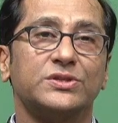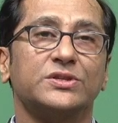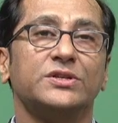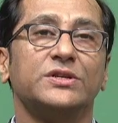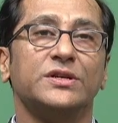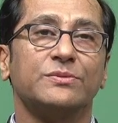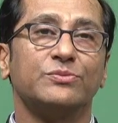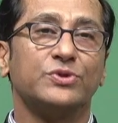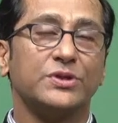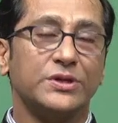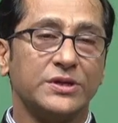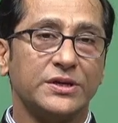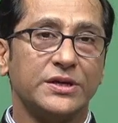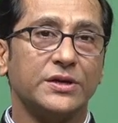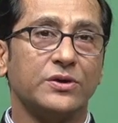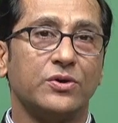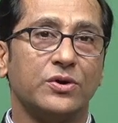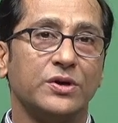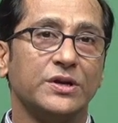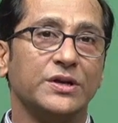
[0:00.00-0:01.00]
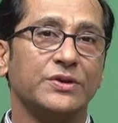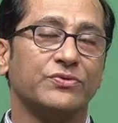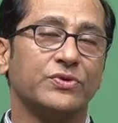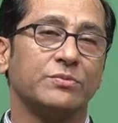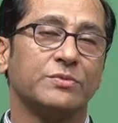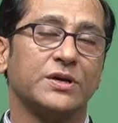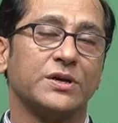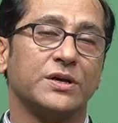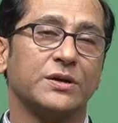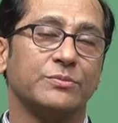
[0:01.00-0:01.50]
instead of thinking only
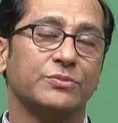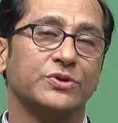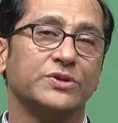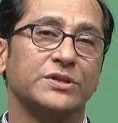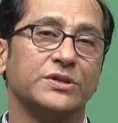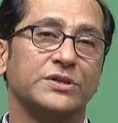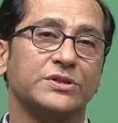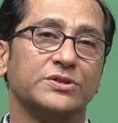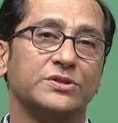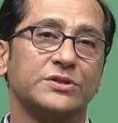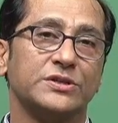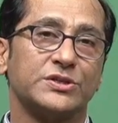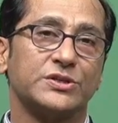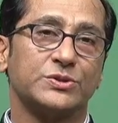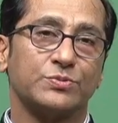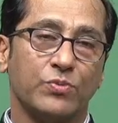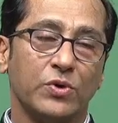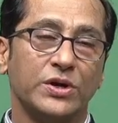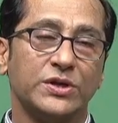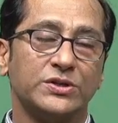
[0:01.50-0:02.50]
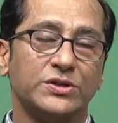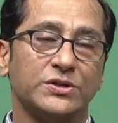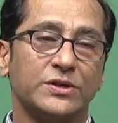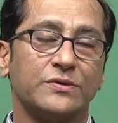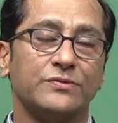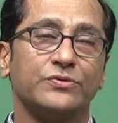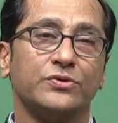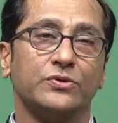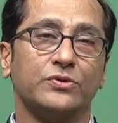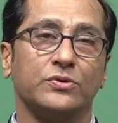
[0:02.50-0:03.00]
from a computer engineer's point
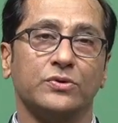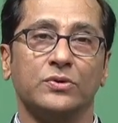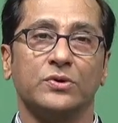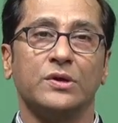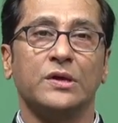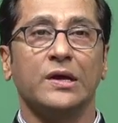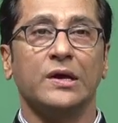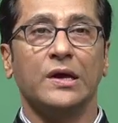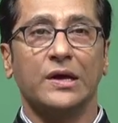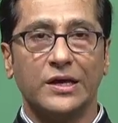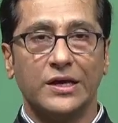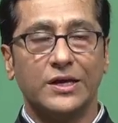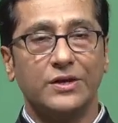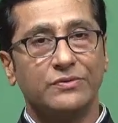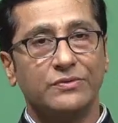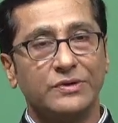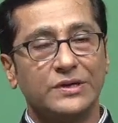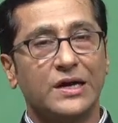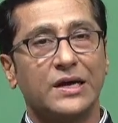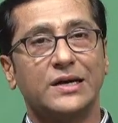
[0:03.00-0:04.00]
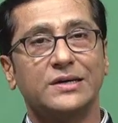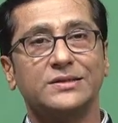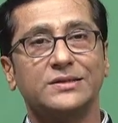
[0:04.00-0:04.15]
of view, even